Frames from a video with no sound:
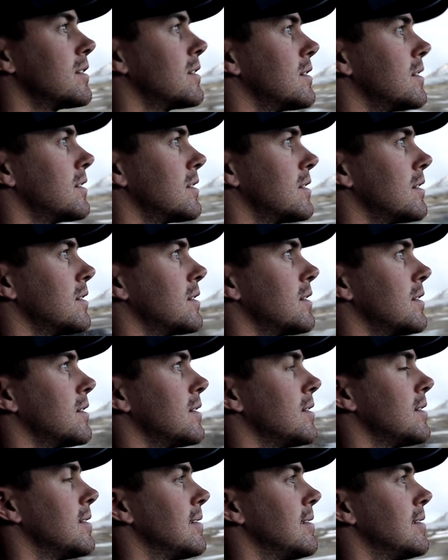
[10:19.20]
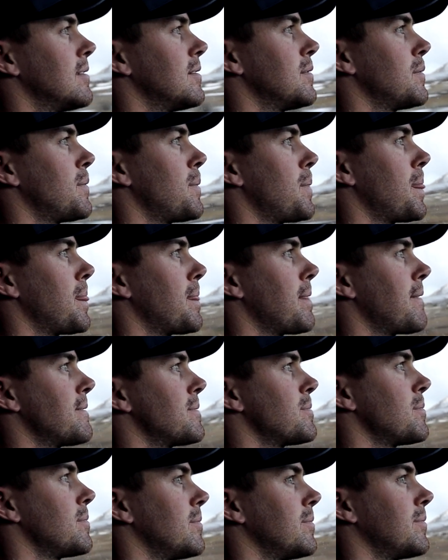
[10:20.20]
Well, shout out to
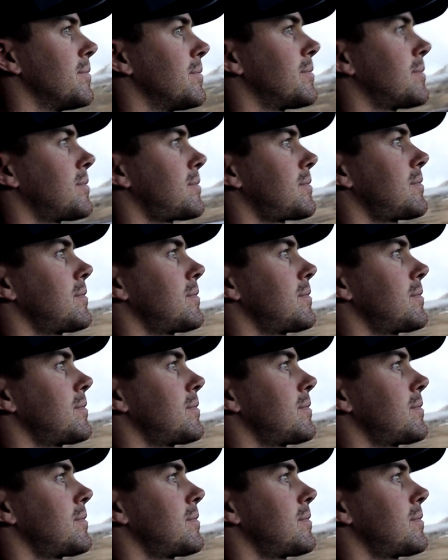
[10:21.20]
Corsa that